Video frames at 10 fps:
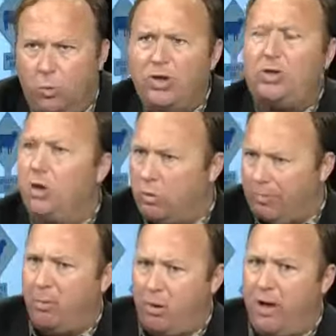we should do a
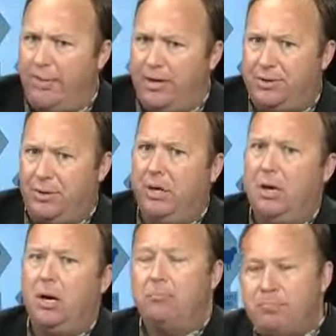report on this,
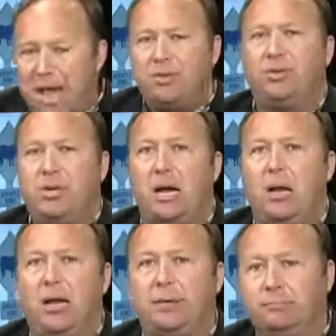
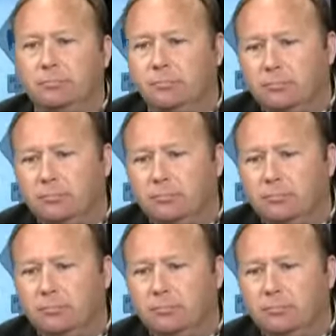best-selling